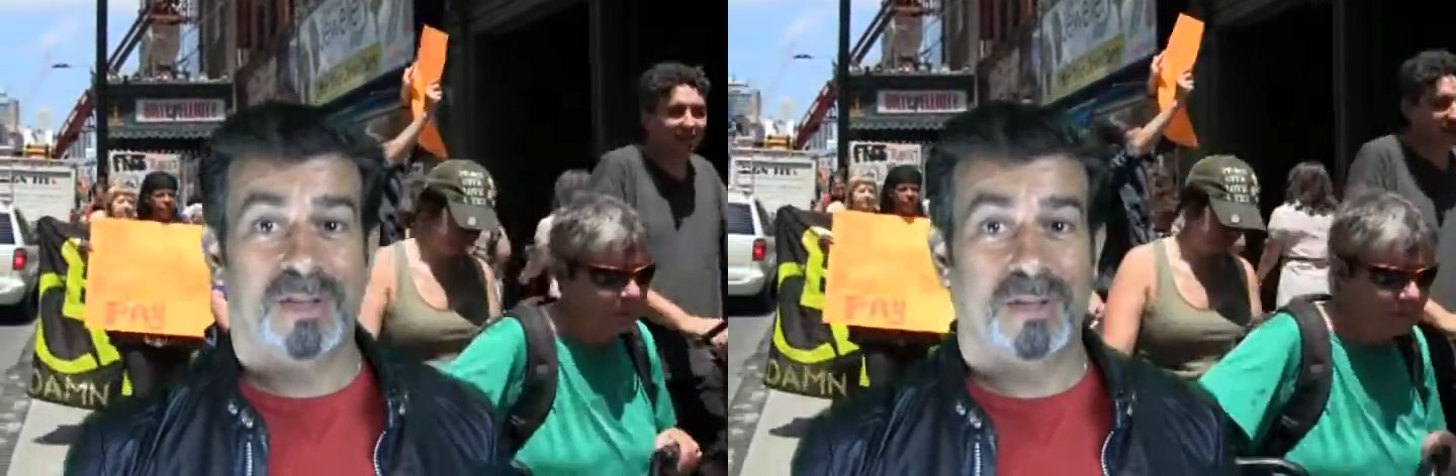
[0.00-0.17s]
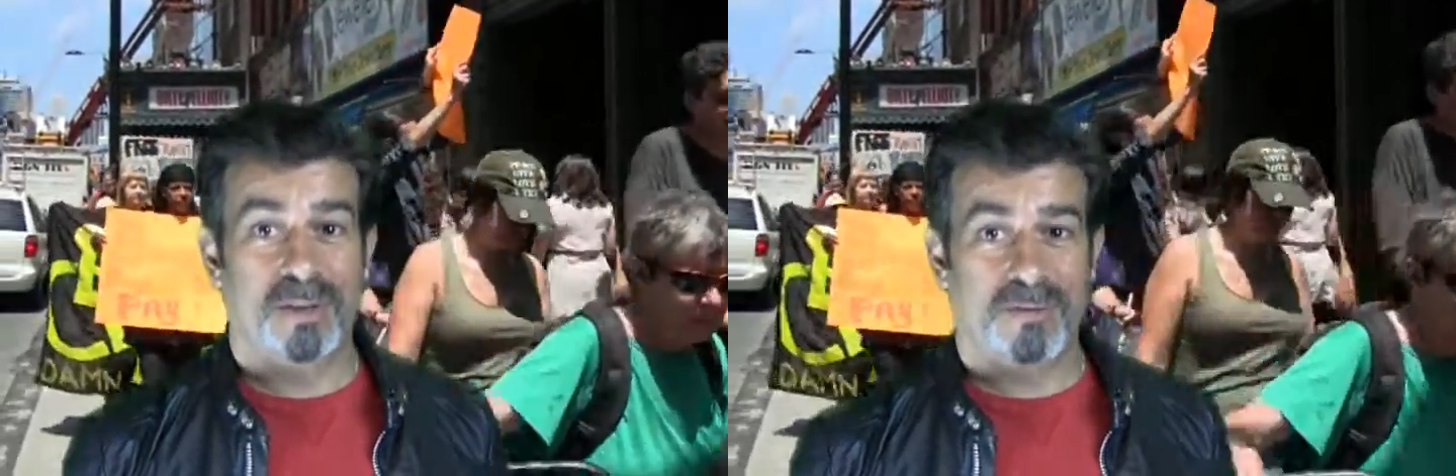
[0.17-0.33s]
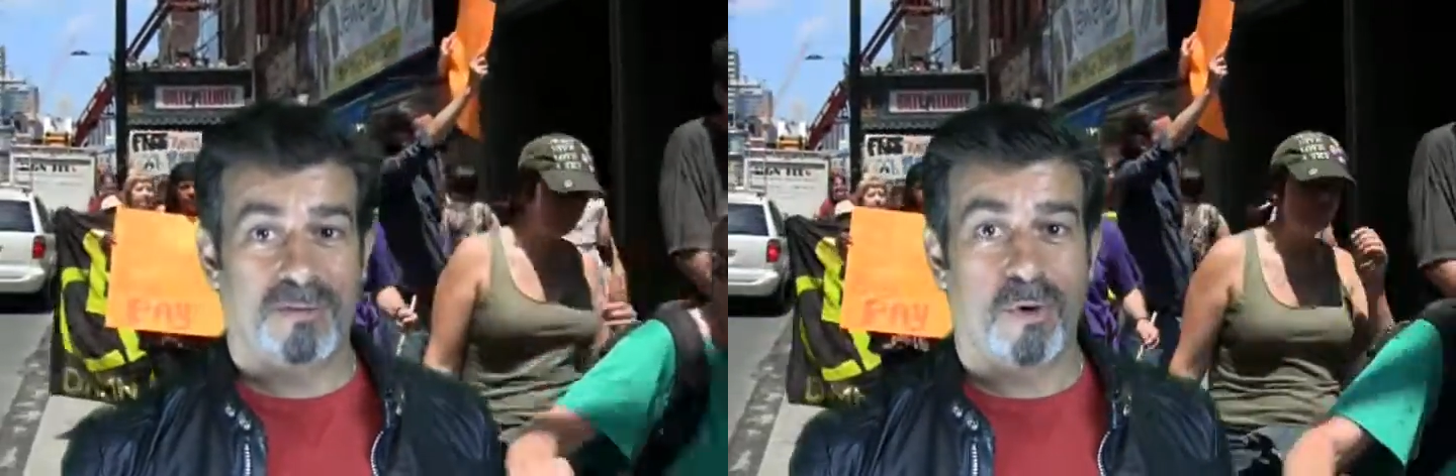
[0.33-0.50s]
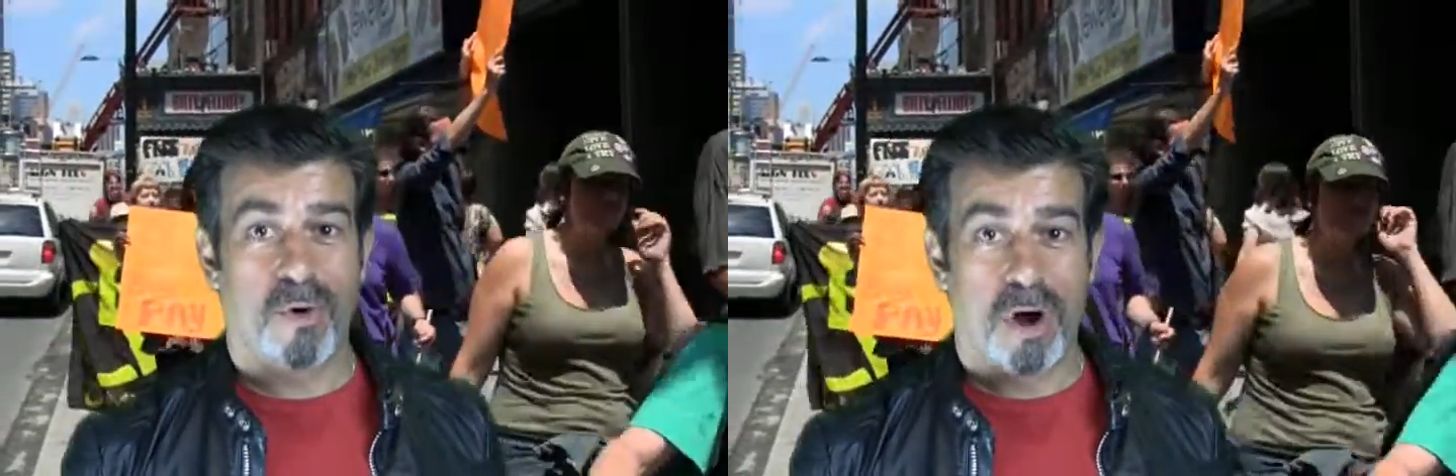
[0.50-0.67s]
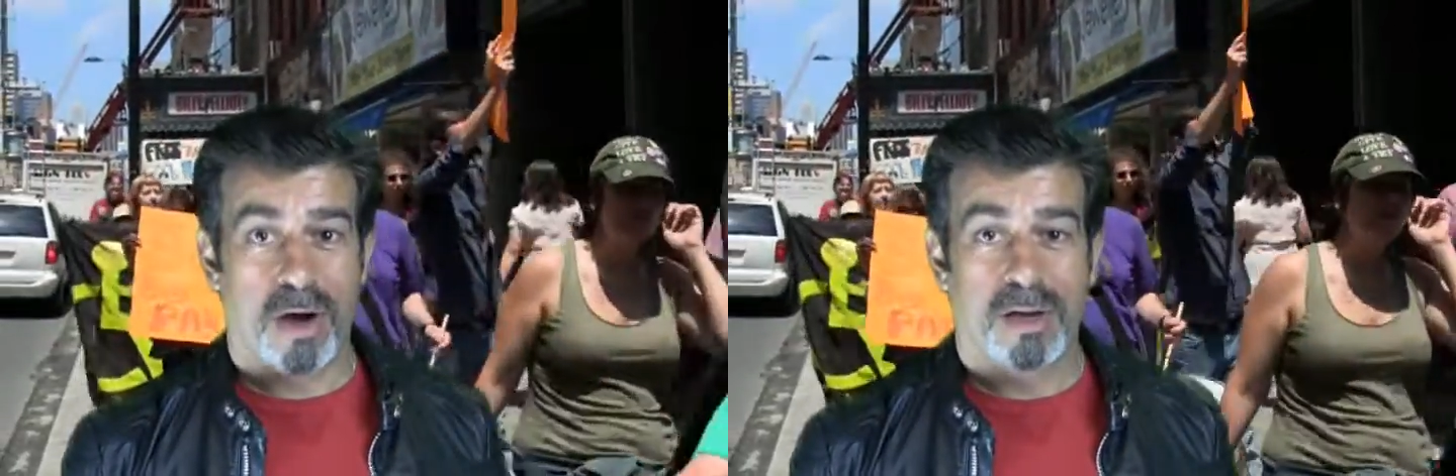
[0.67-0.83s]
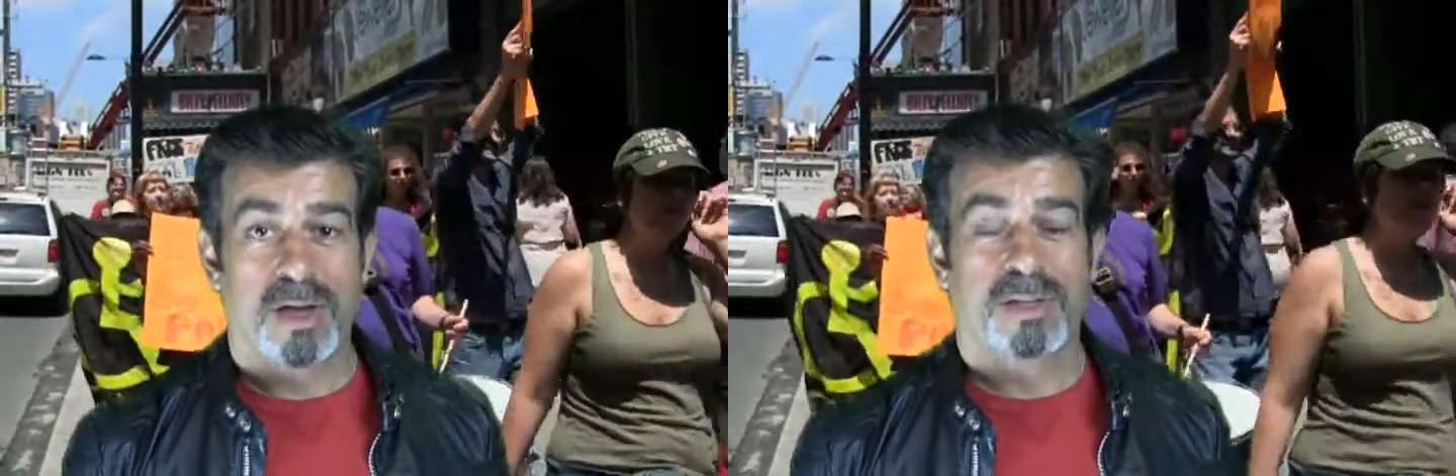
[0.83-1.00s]
ditch the
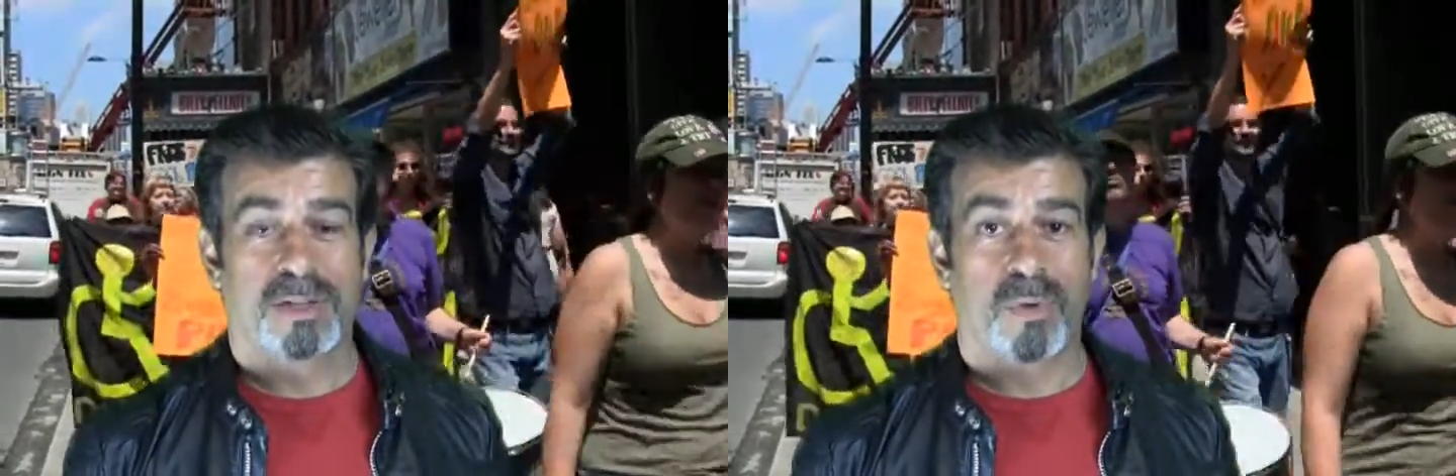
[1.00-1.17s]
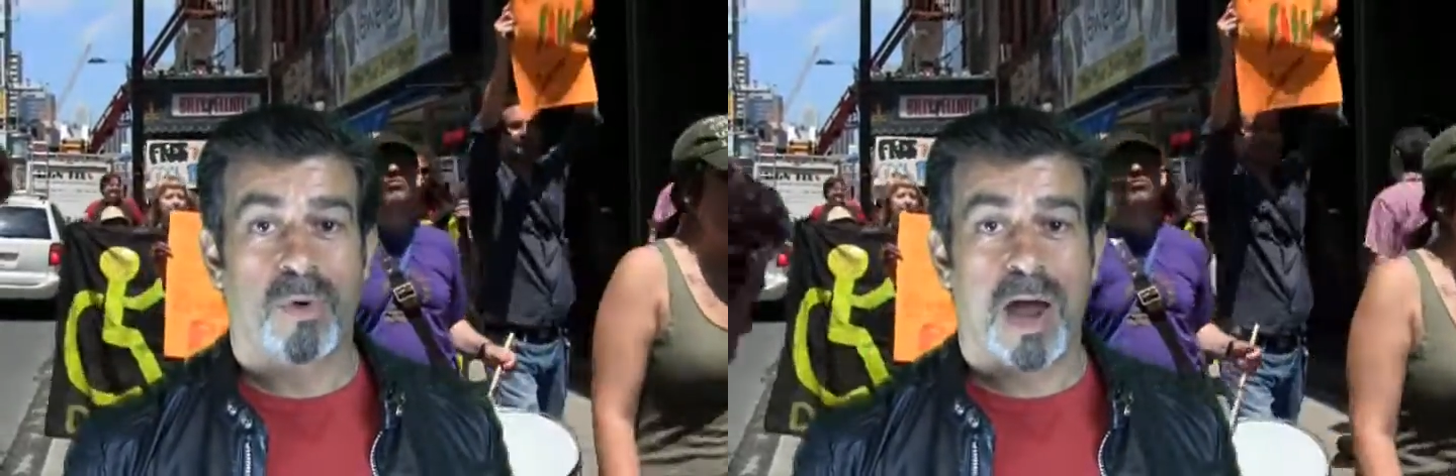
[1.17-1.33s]
Ford